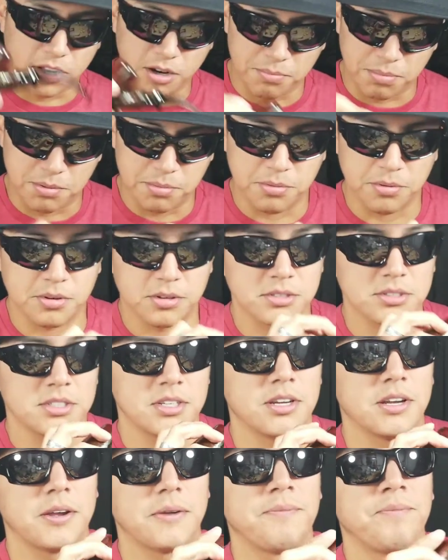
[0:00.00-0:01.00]
lot of people are gonna
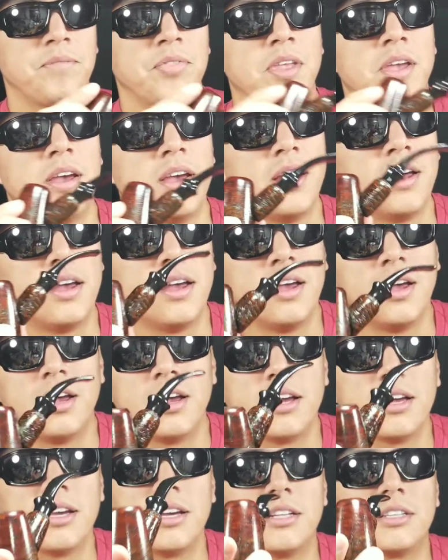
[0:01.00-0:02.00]
say,
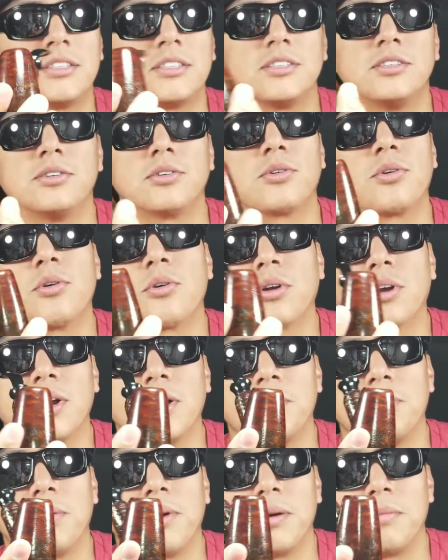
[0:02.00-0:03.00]
it's still
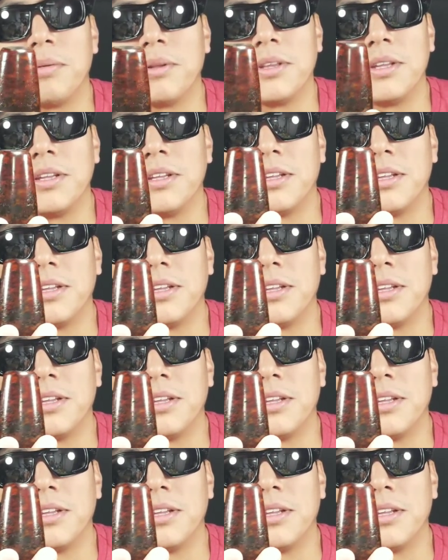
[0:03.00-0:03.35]
corncob pipe at the